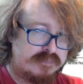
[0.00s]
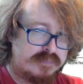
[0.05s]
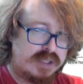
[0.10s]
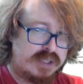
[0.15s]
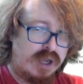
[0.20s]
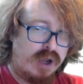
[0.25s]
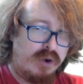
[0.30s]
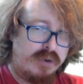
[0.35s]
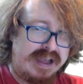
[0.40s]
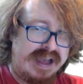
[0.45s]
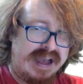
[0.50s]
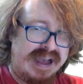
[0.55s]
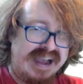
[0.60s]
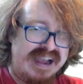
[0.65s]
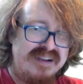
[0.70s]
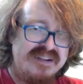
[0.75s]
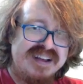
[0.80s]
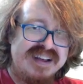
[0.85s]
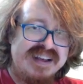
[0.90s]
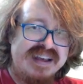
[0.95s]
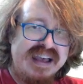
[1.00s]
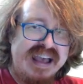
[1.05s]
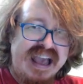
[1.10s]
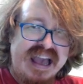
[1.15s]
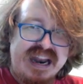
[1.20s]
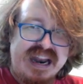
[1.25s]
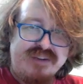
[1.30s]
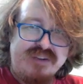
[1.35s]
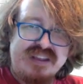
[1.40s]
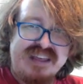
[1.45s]
okay? And
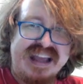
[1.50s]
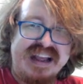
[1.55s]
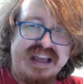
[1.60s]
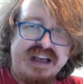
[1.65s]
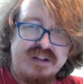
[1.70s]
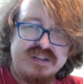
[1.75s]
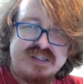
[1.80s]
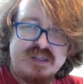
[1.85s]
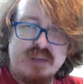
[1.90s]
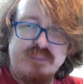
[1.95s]
everything else in